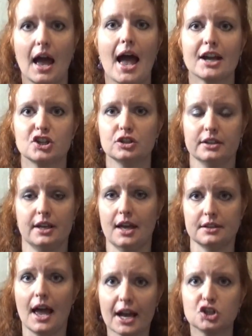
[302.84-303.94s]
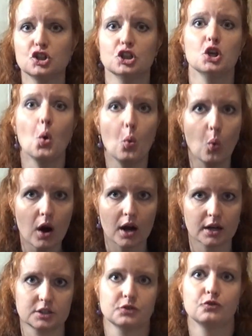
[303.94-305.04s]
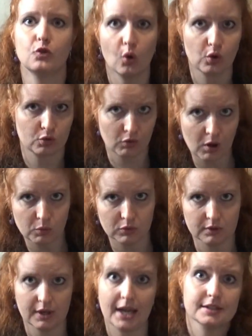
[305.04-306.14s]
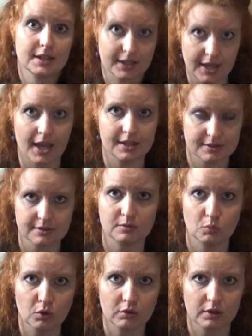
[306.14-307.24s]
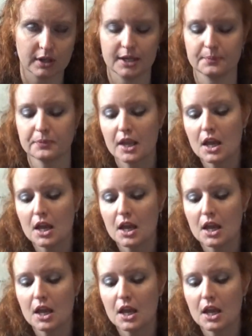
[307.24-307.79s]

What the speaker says: he had actually worked for Cromwell and against the monarchy.